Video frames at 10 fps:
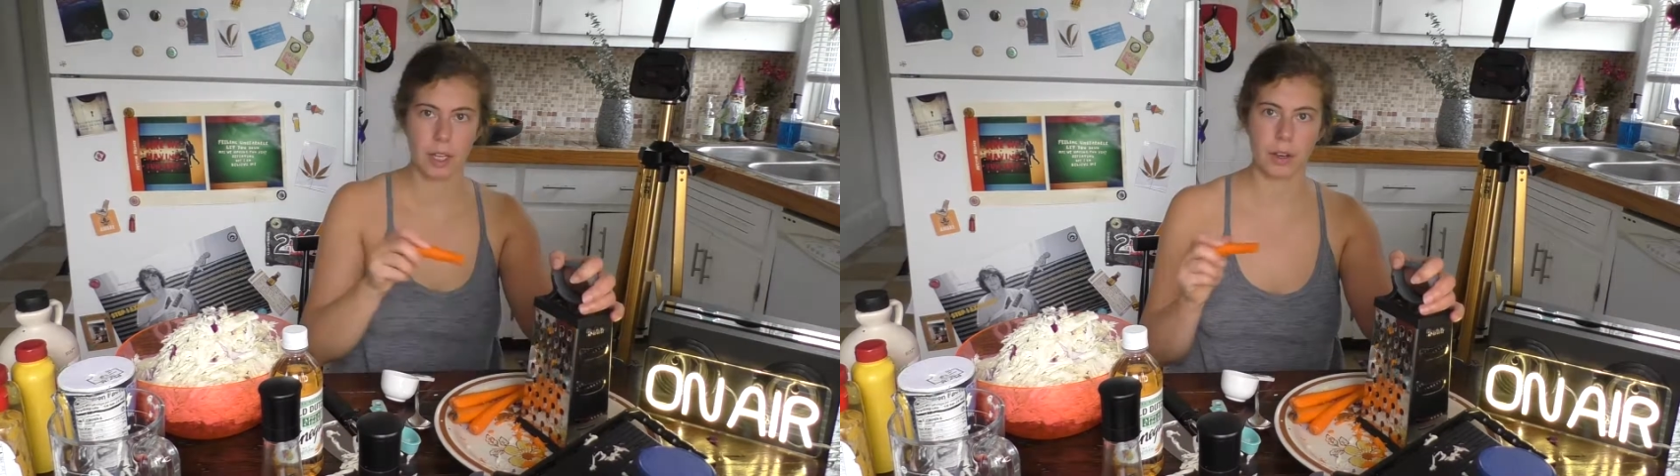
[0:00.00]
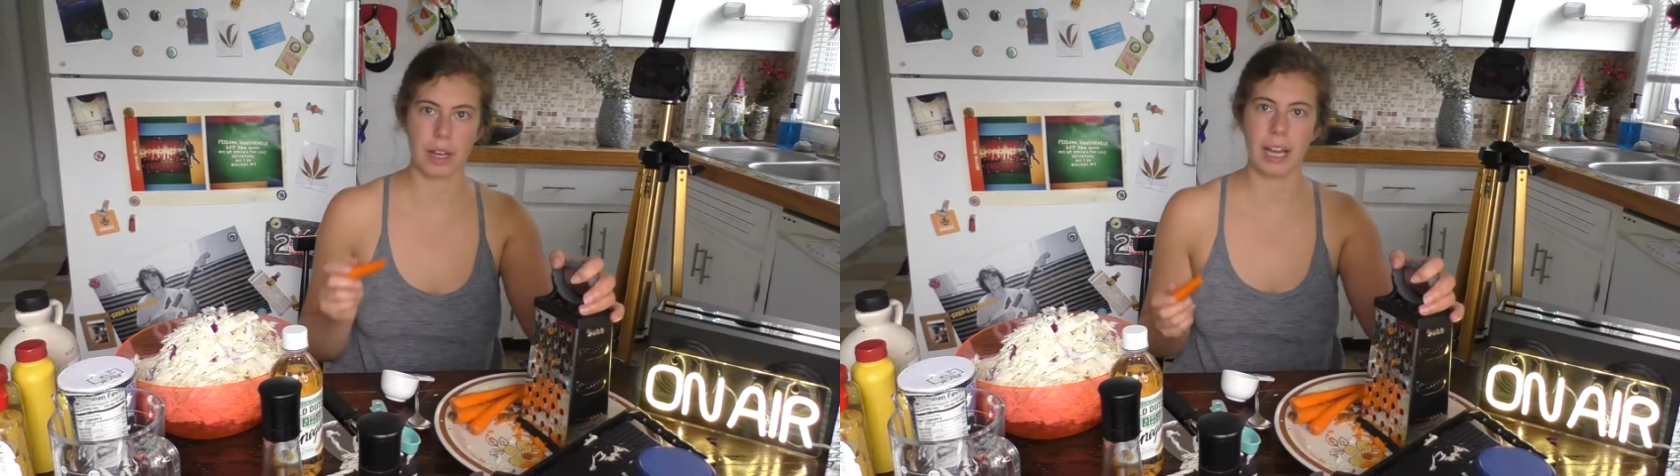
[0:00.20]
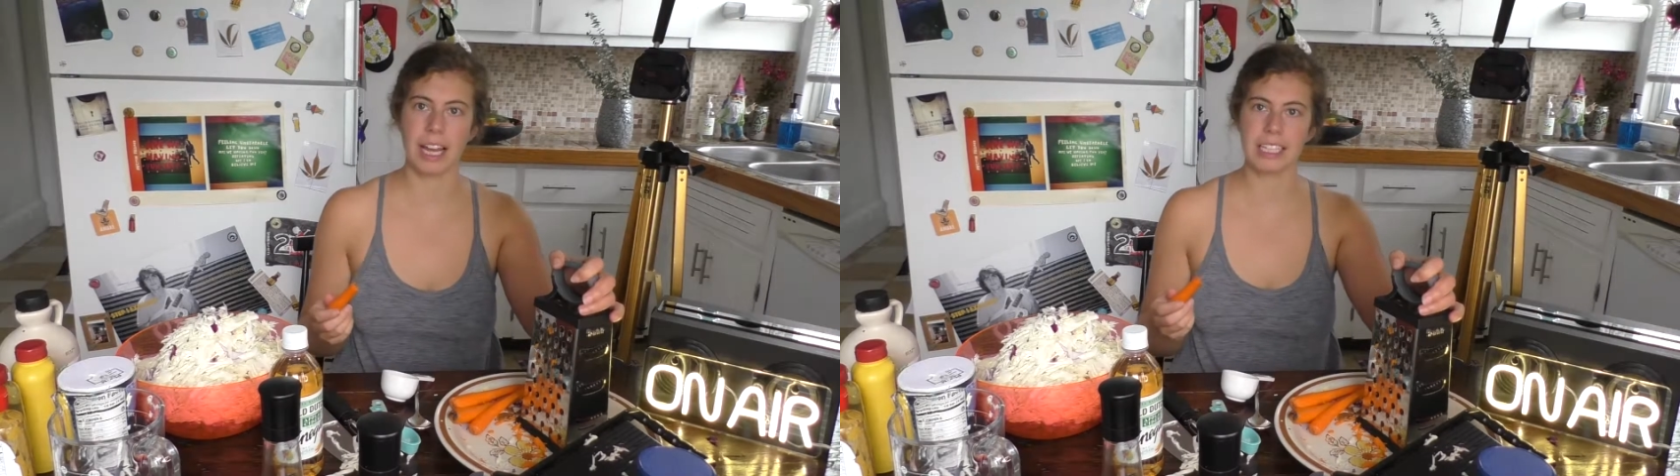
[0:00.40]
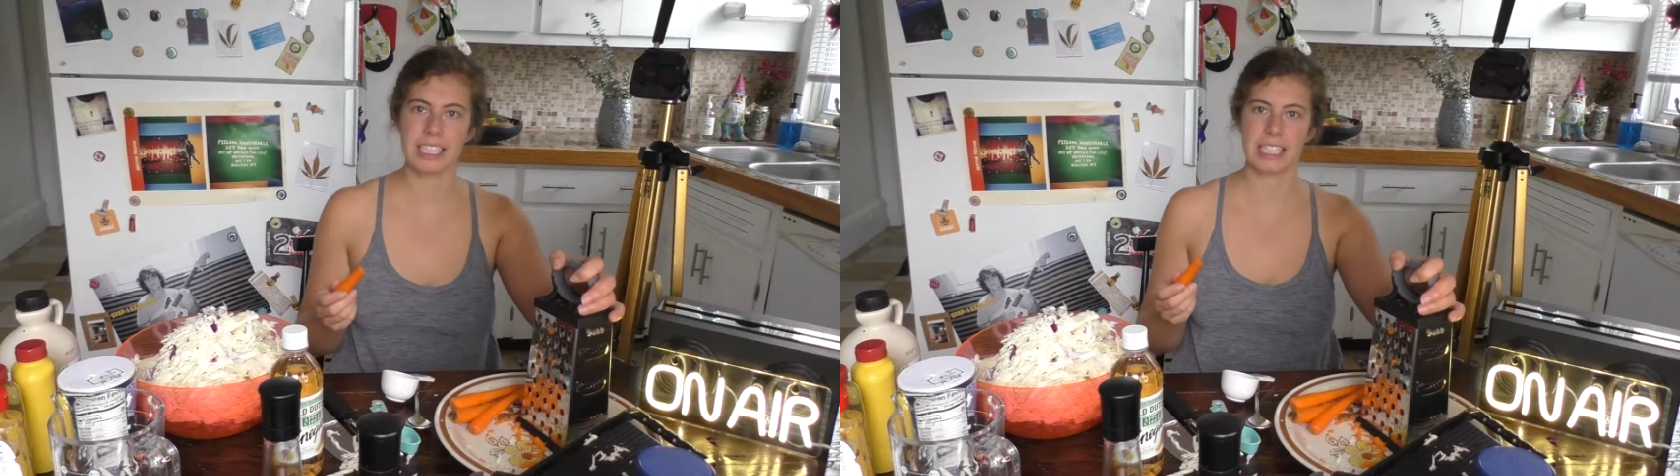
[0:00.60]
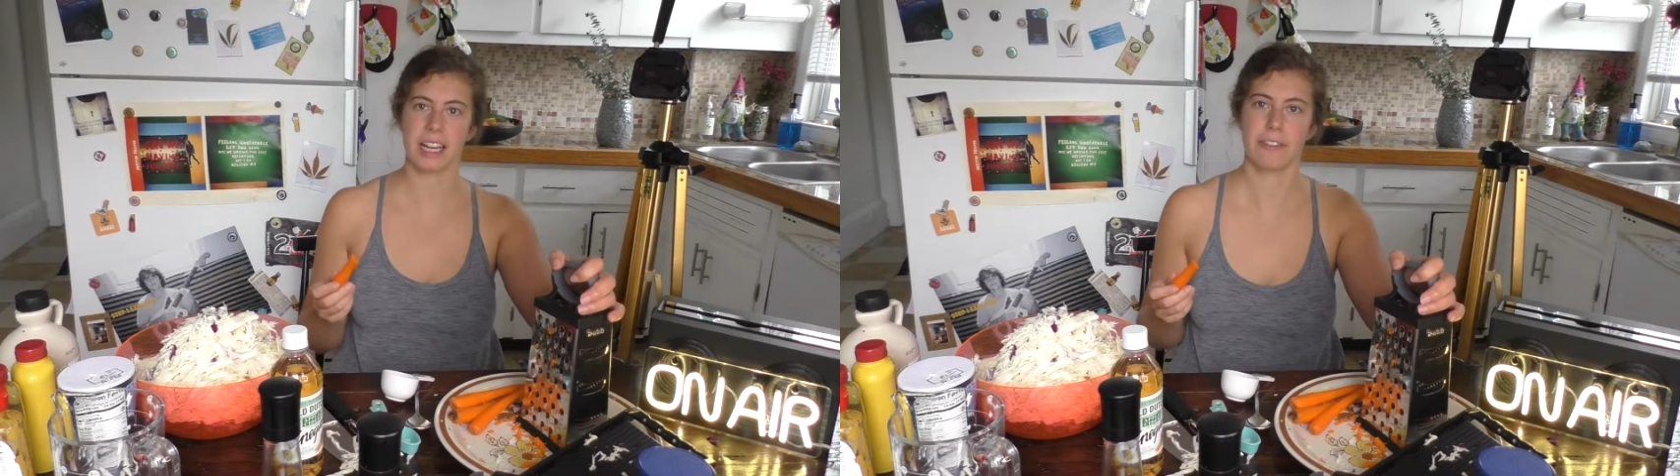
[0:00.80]
Okay, I need
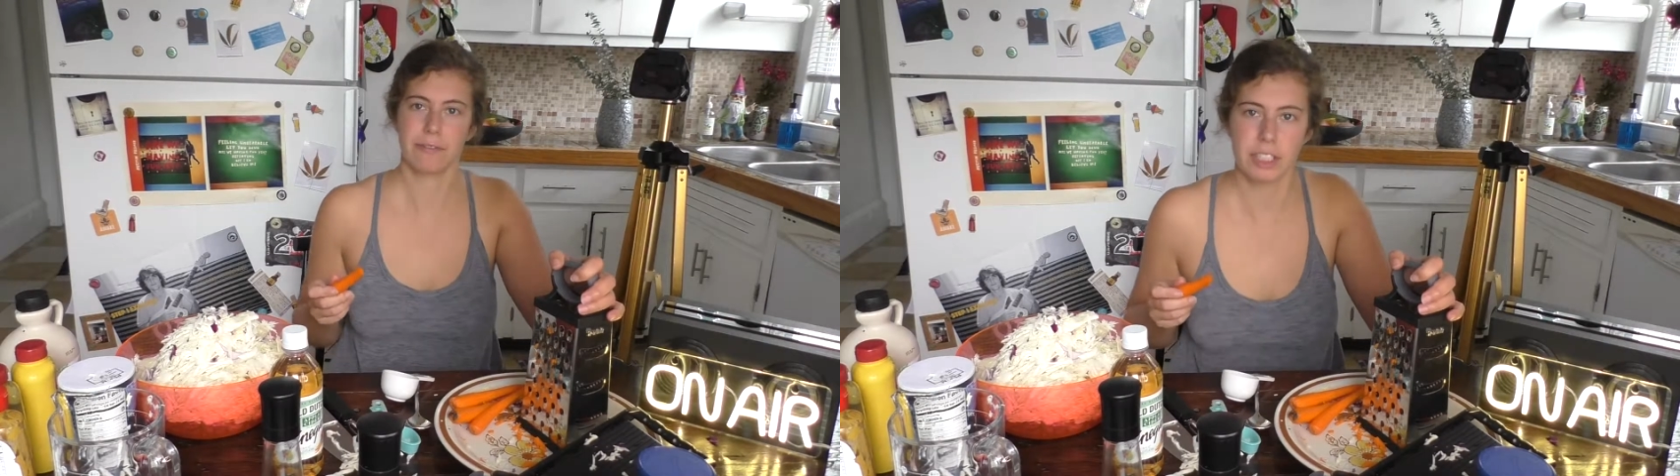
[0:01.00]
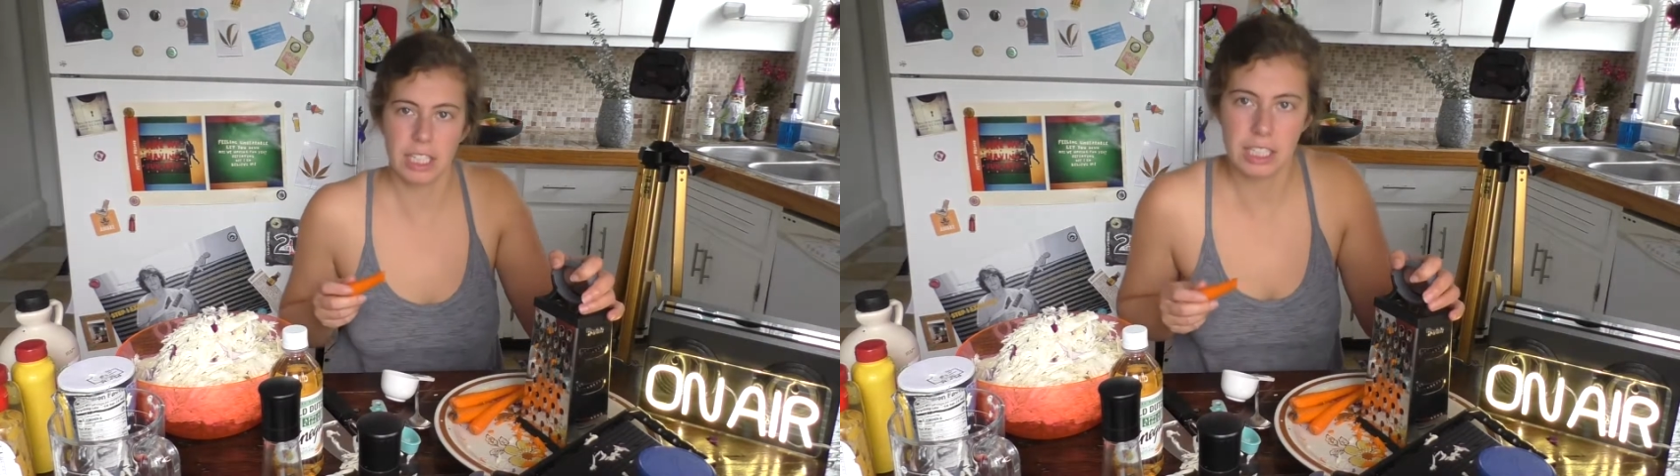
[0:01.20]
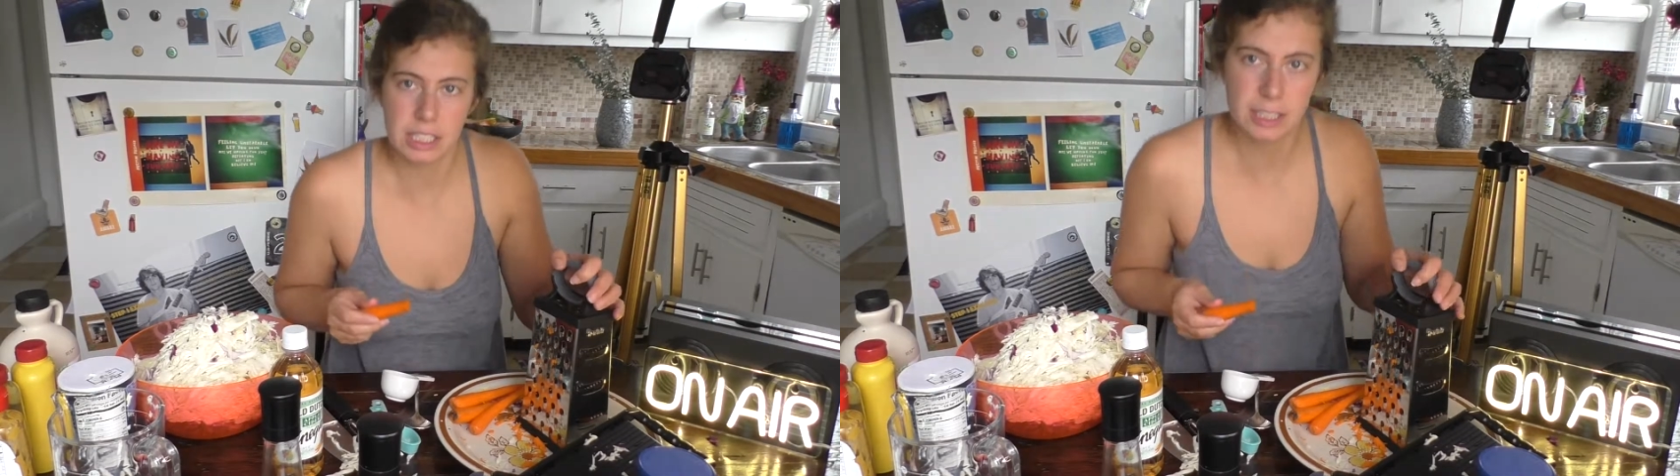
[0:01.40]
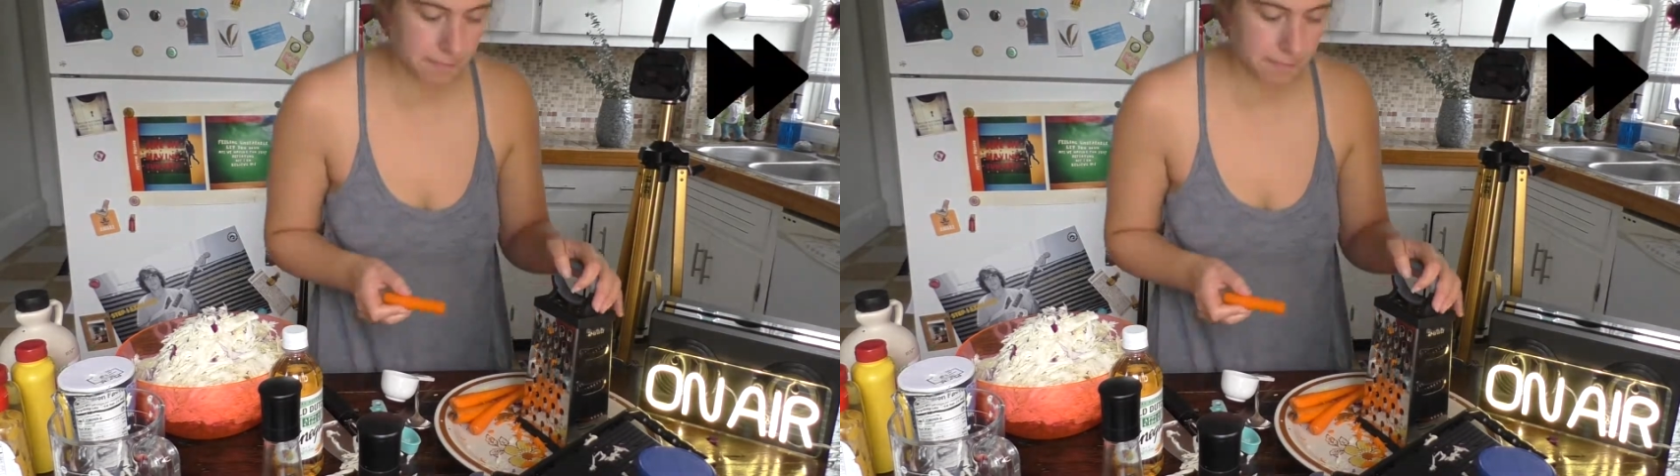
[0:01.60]
to stand up for this.